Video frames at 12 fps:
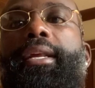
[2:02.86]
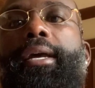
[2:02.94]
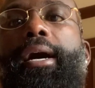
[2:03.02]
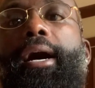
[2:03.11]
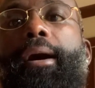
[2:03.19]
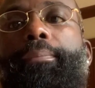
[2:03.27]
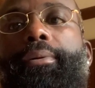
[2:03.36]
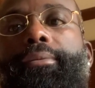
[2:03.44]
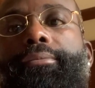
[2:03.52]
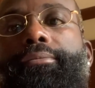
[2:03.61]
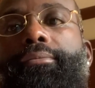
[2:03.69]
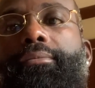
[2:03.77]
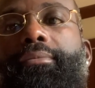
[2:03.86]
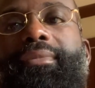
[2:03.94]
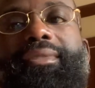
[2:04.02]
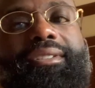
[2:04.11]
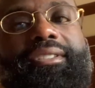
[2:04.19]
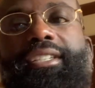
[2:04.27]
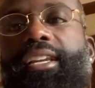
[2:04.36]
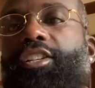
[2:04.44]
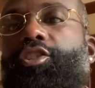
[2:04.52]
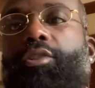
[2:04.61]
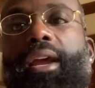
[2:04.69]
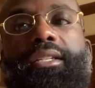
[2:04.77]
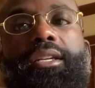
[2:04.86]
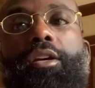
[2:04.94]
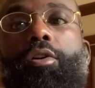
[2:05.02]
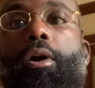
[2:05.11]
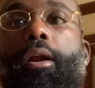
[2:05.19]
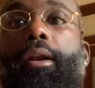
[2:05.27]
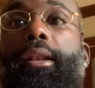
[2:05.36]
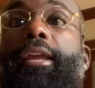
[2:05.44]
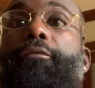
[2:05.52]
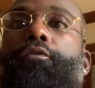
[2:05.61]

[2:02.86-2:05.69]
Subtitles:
up. Just dress accordingly